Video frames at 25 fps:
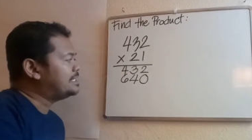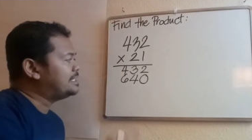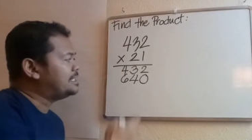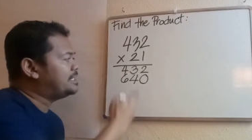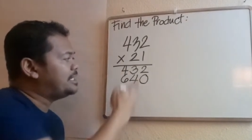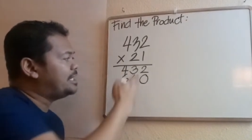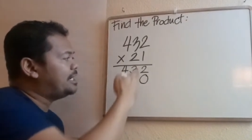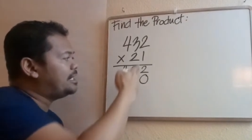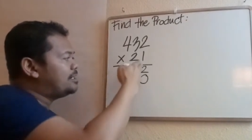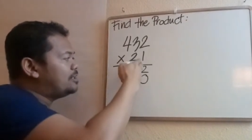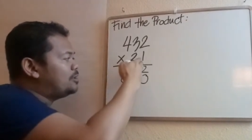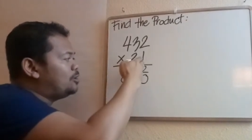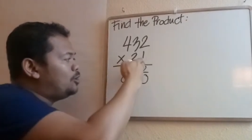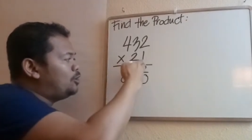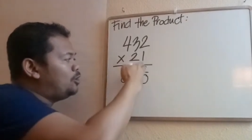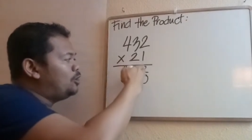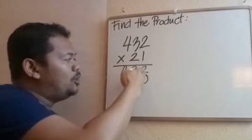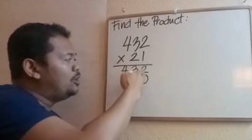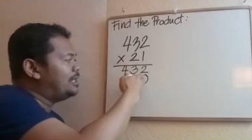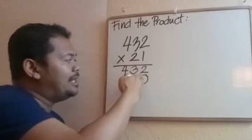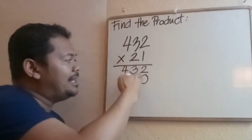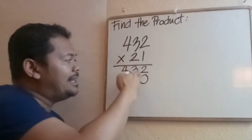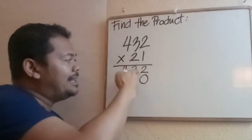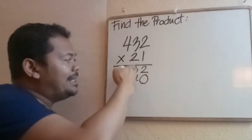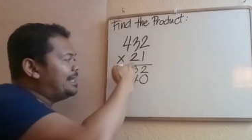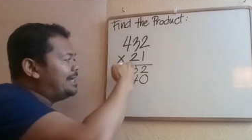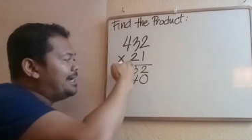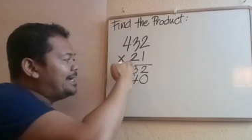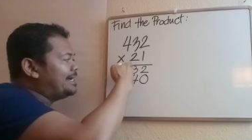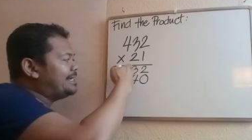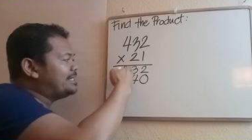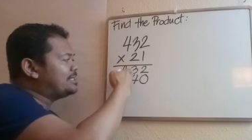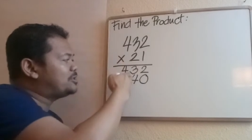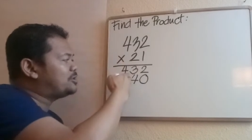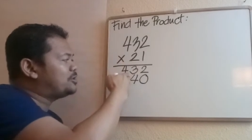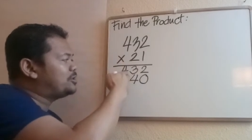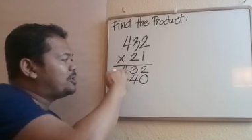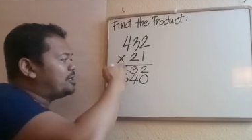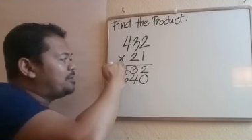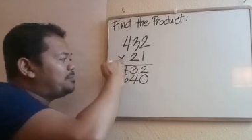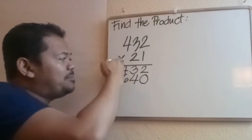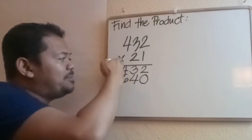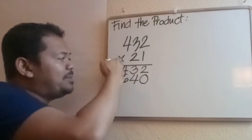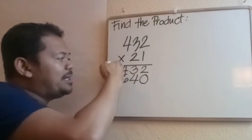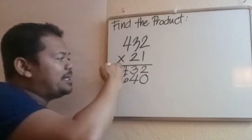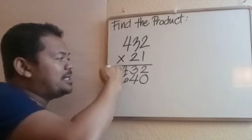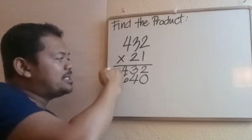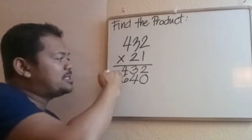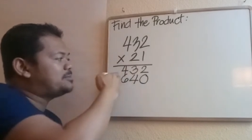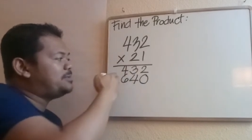They are all aligned to their
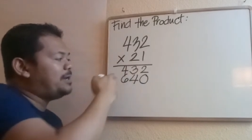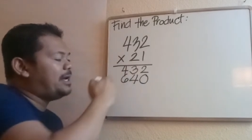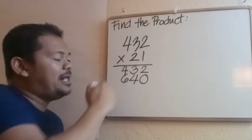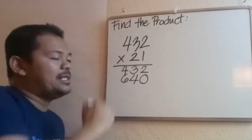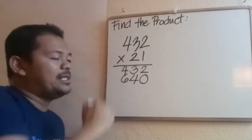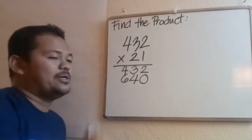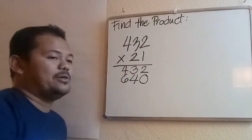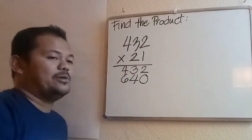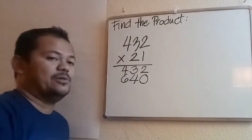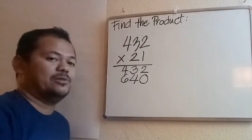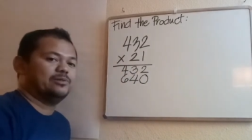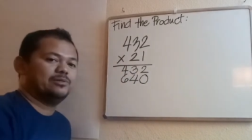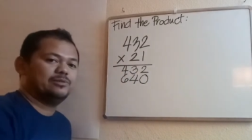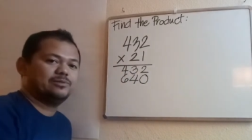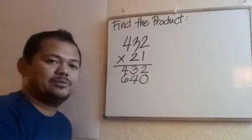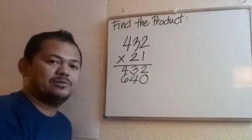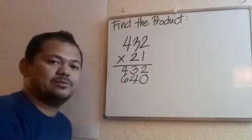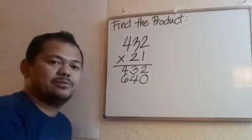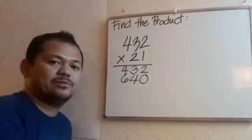place value.